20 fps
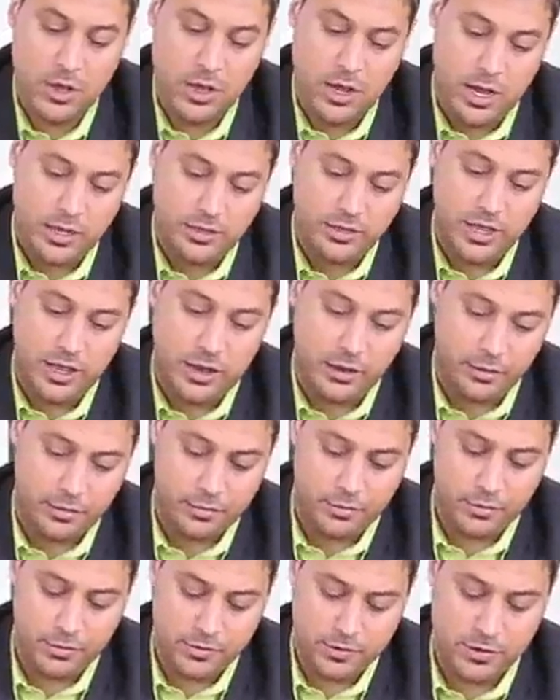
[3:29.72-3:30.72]
I take
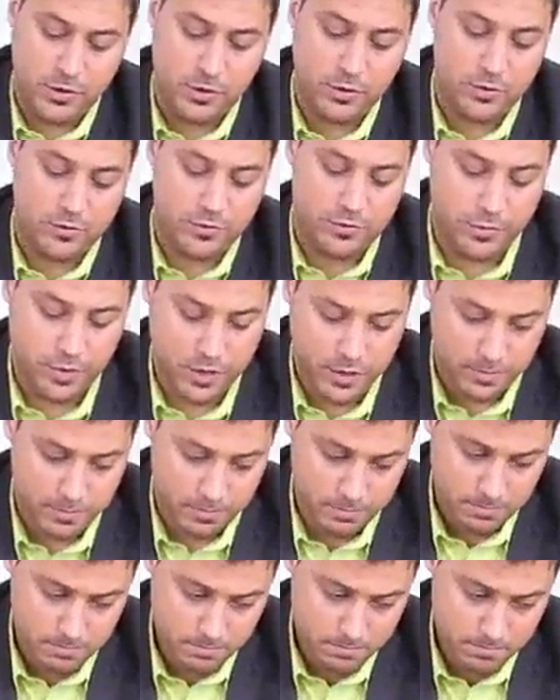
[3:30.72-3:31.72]
a stone of 3,
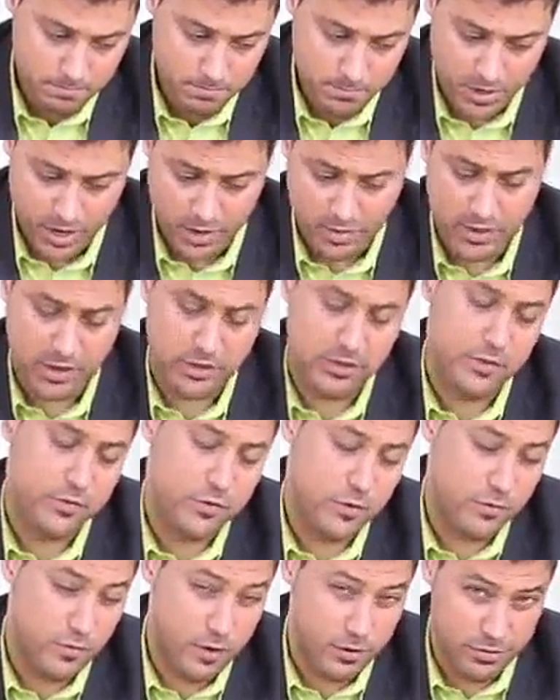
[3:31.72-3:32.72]
and there are
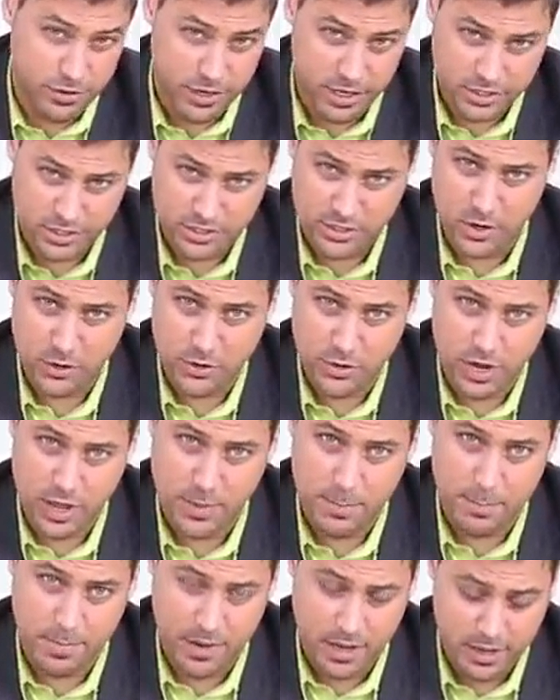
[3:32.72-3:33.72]
different variations how you
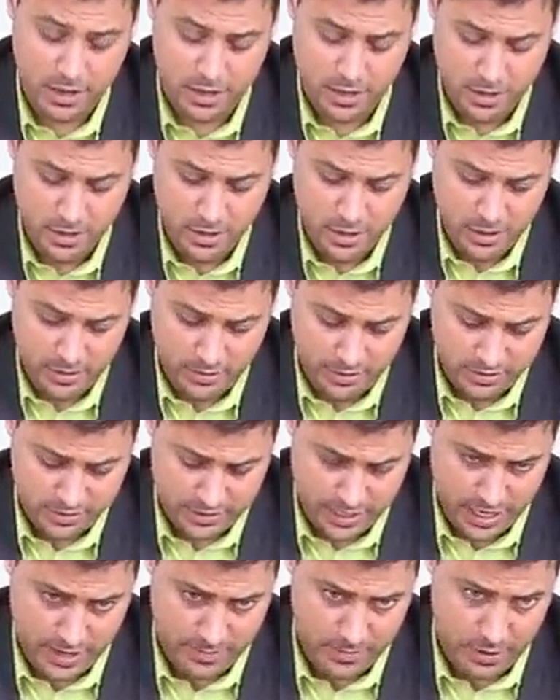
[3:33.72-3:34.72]
can play this
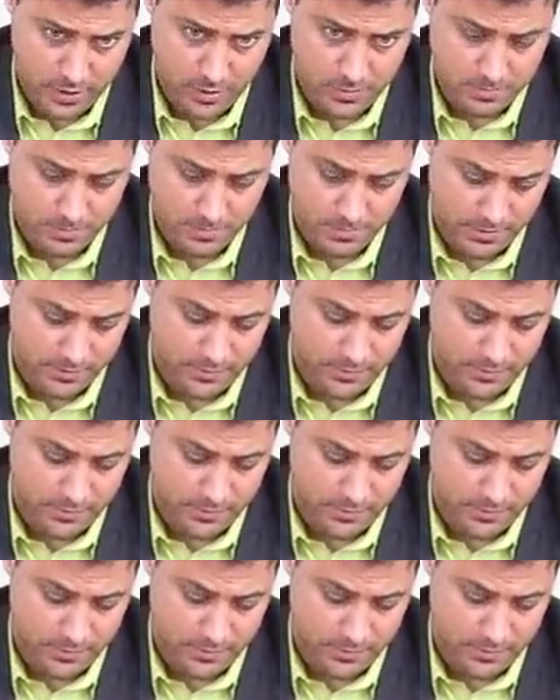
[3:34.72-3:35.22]
game now. The